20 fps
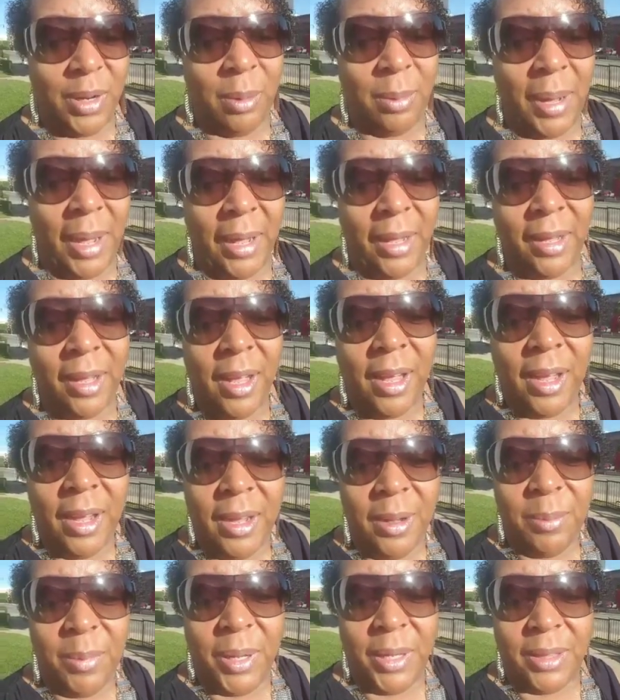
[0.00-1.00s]
rent a bike.
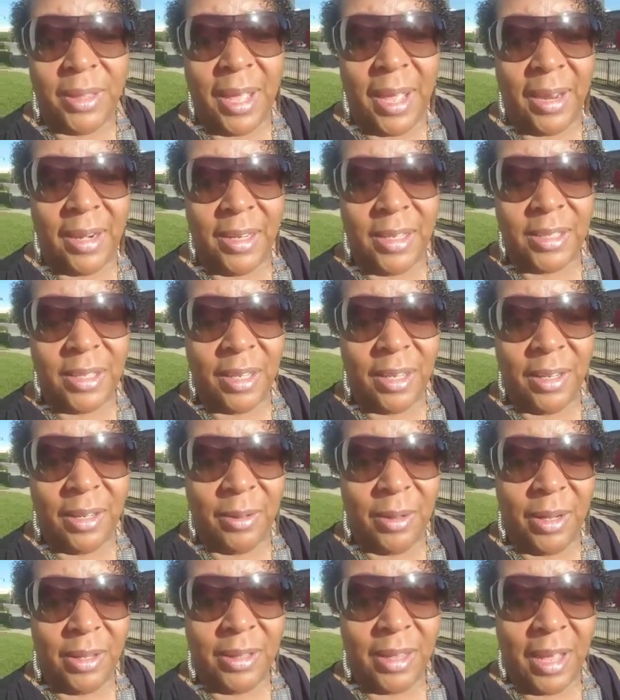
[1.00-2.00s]
But that is
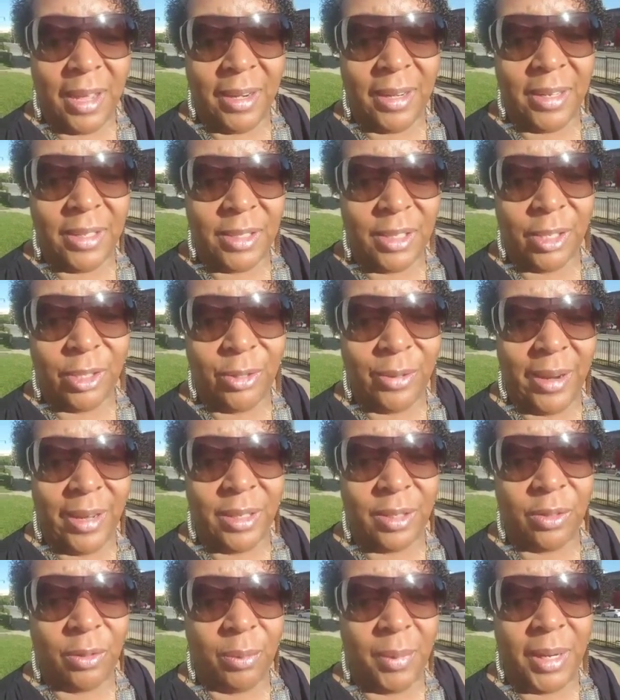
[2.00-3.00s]
a
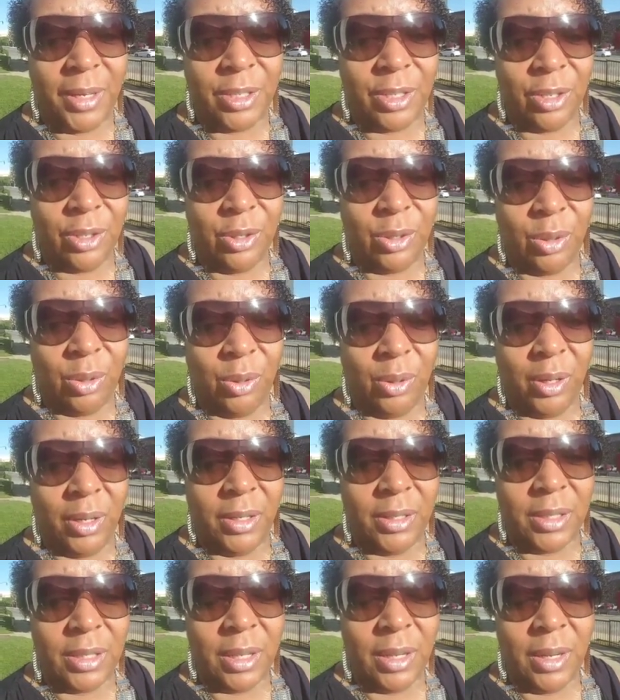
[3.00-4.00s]
transformation
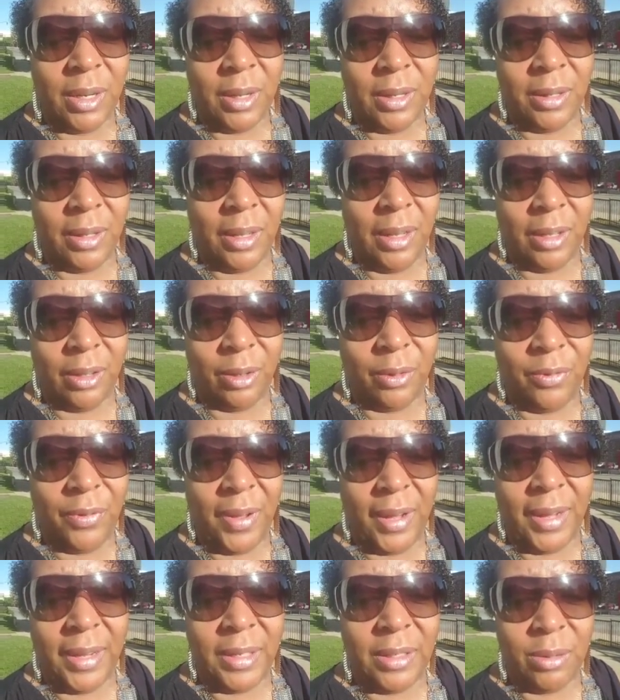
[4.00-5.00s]
towards the other
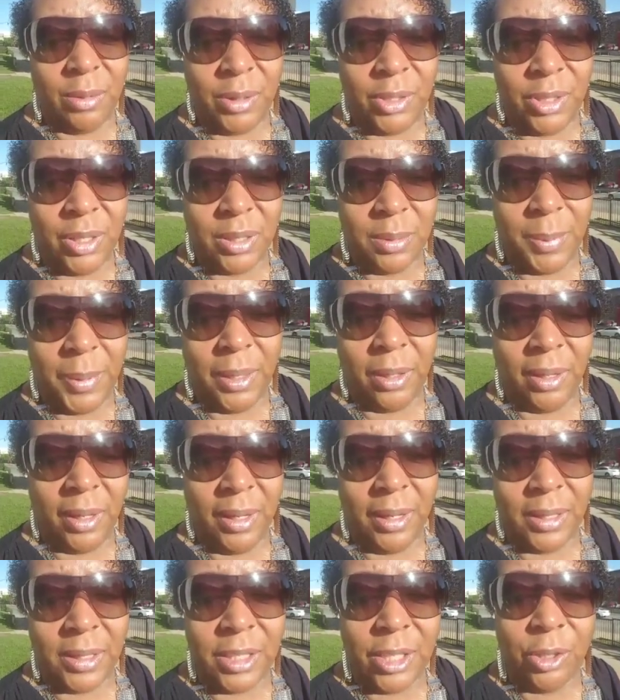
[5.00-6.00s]
phase, which is
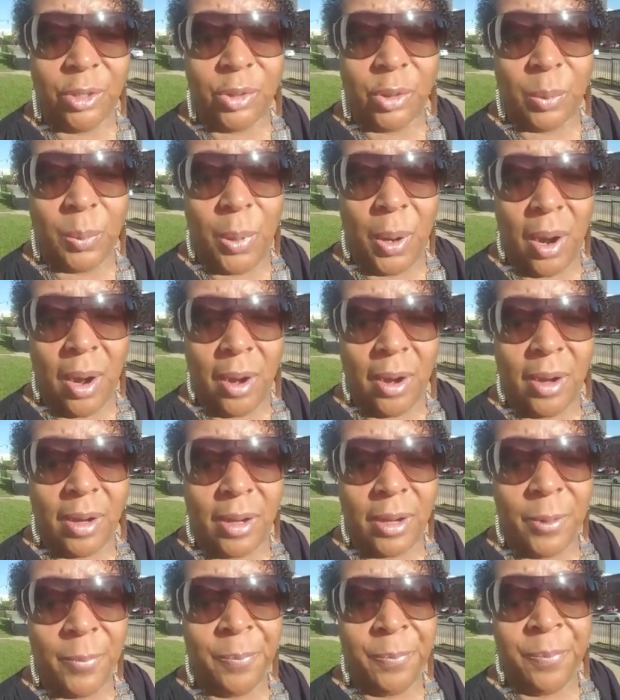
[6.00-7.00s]
building a central park.